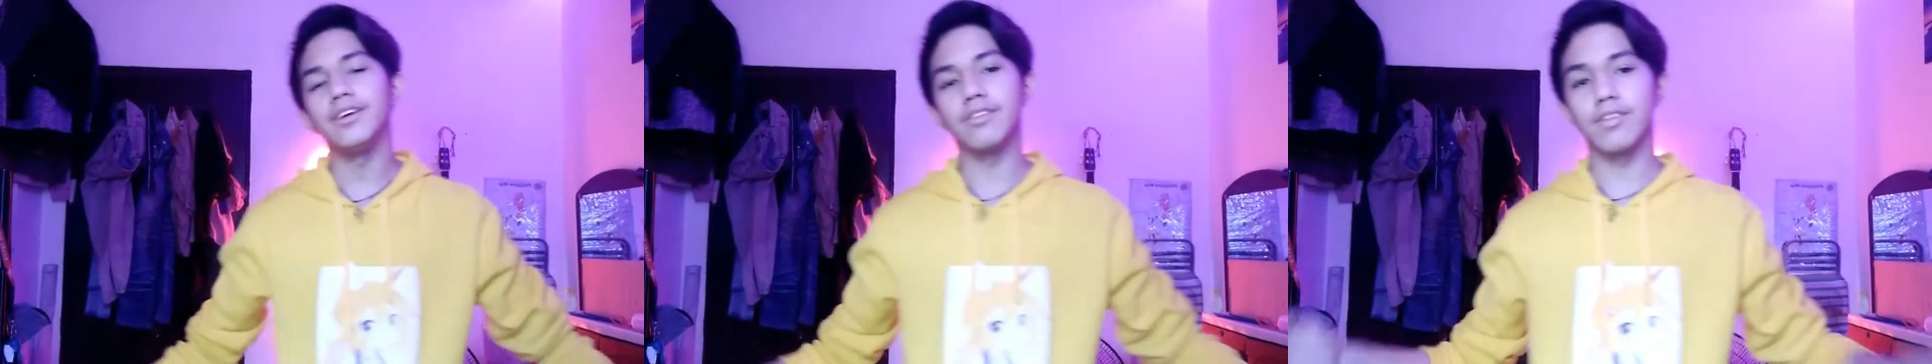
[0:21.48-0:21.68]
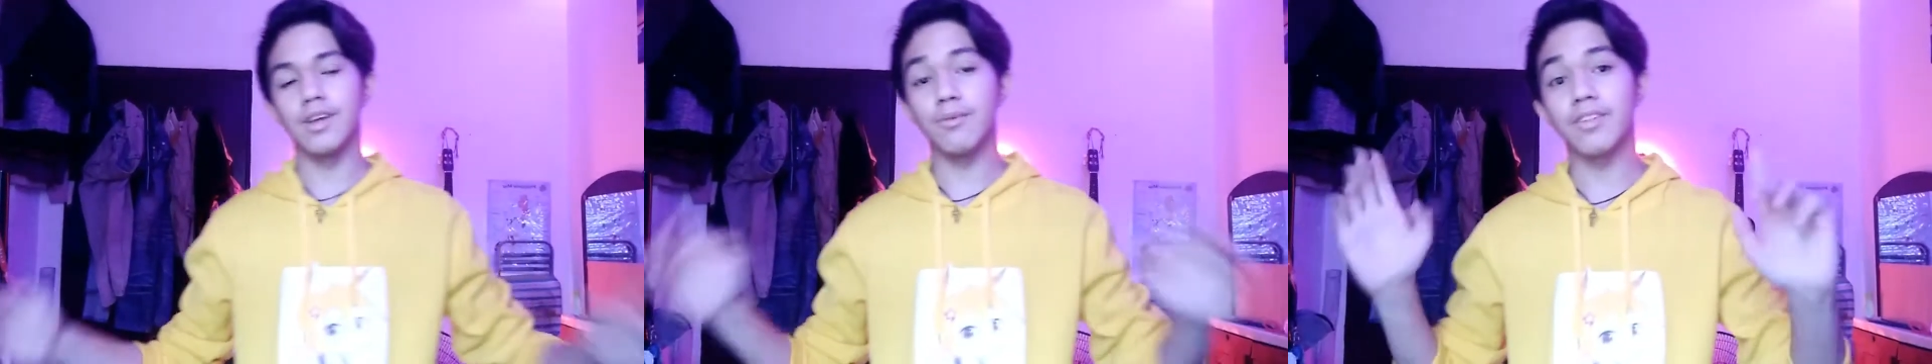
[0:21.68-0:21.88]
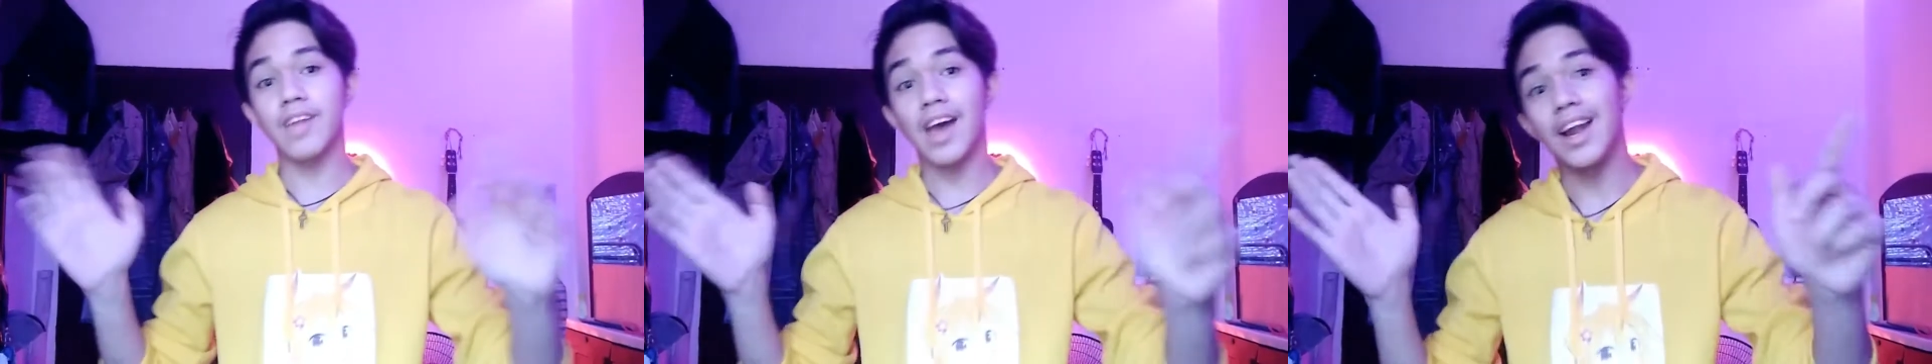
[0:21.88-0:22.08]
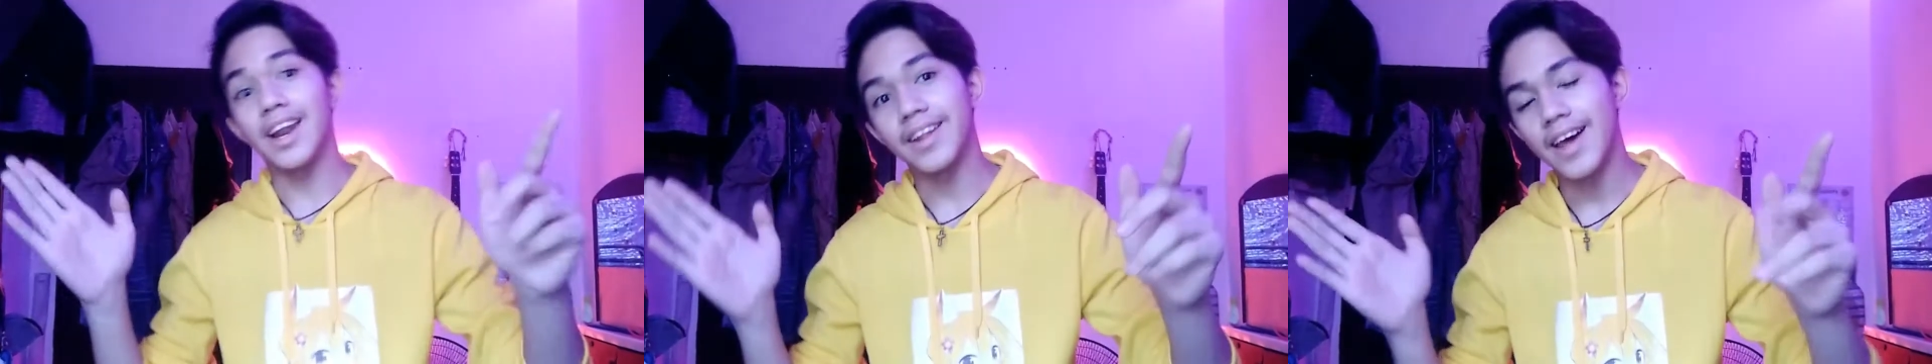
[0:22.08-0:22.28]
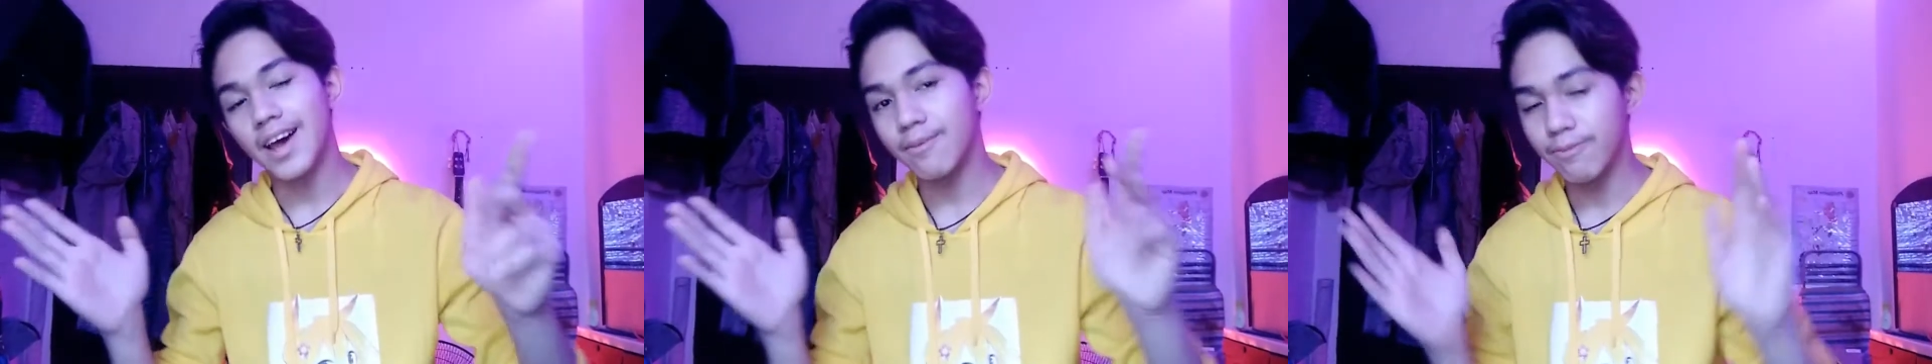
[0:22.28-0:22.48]
His name is
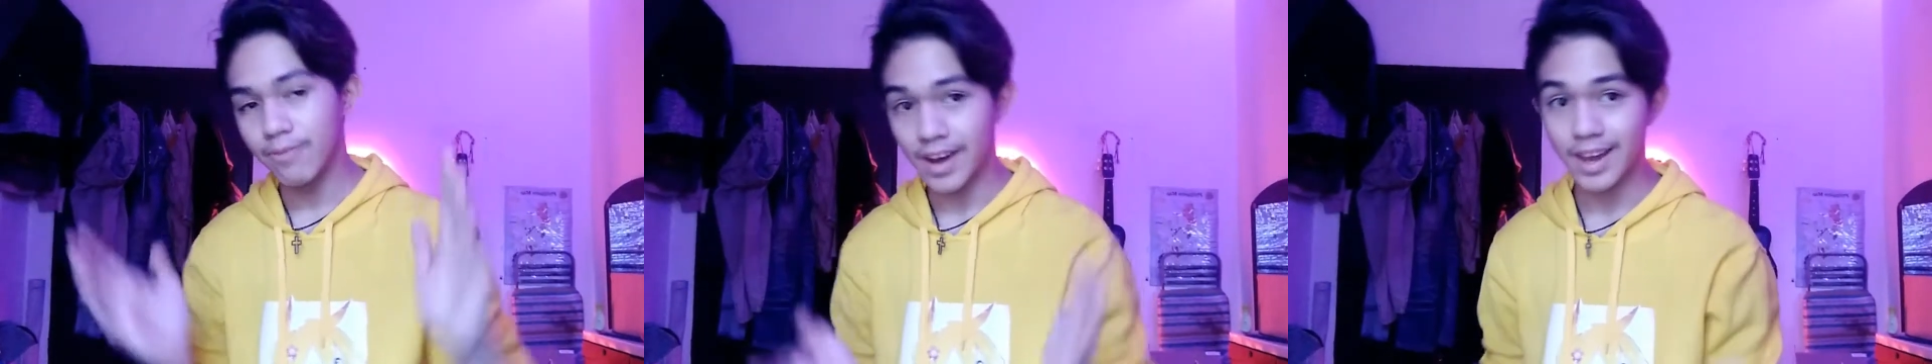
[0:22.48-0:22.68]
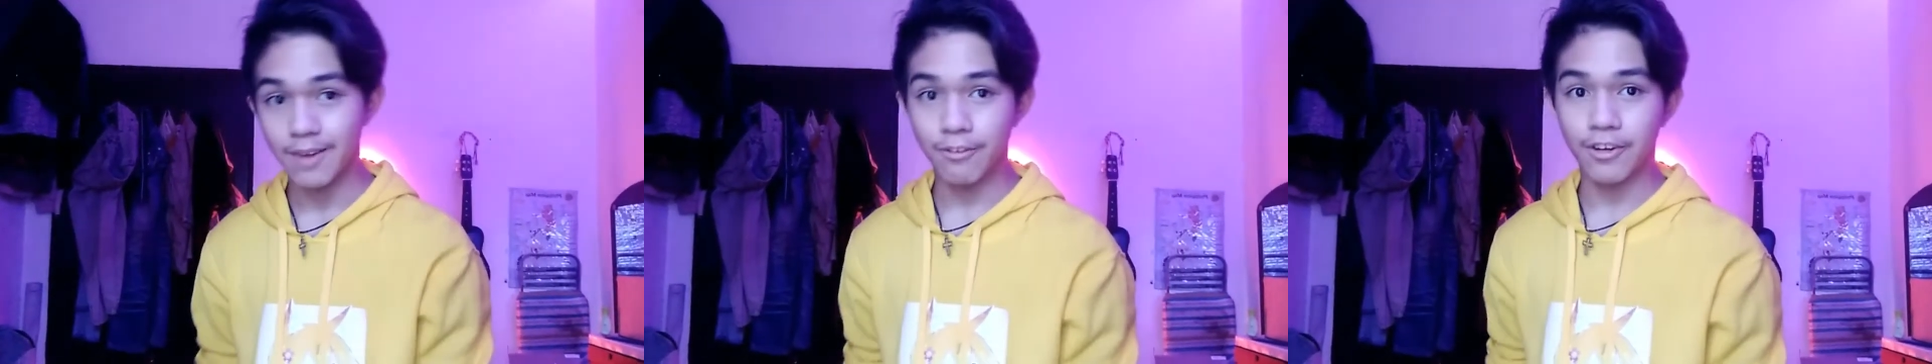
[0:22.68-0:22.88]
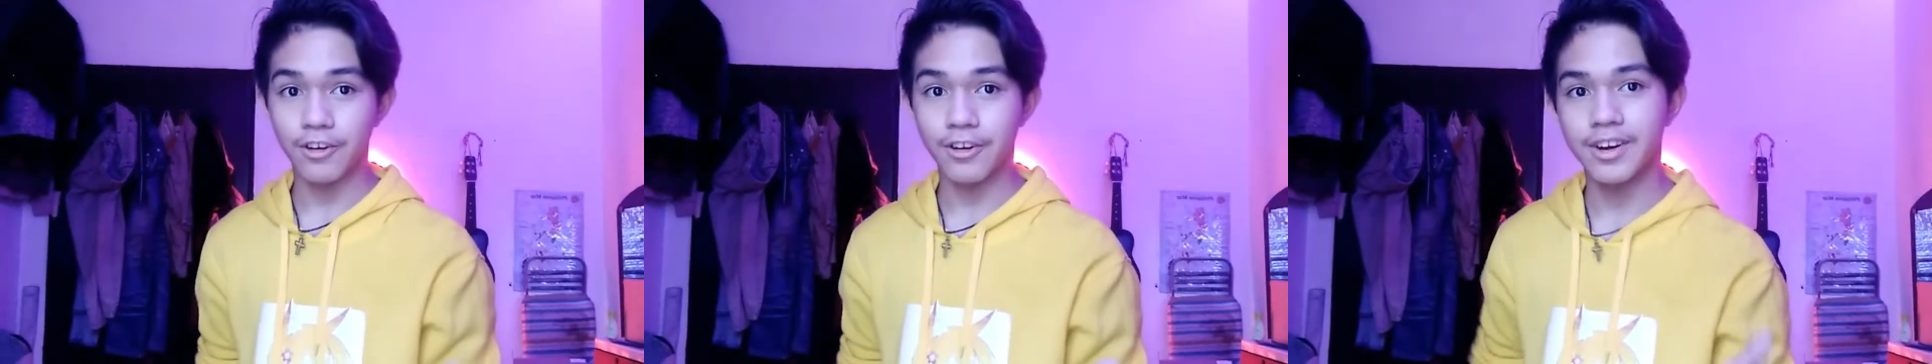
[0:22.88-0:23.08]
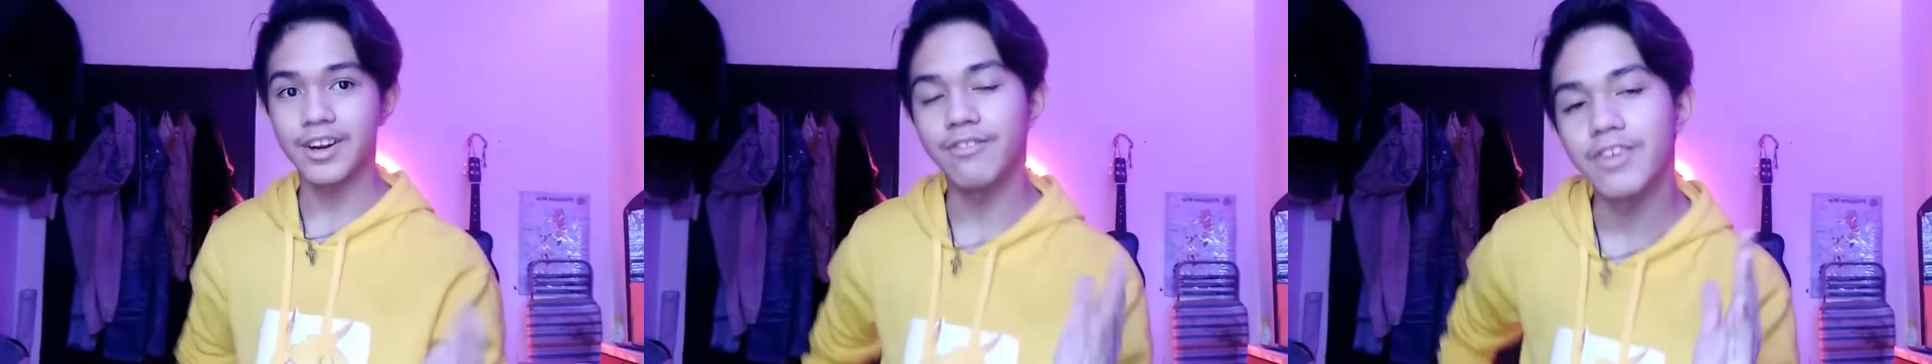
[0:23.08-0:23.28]
Alan. I have recorded a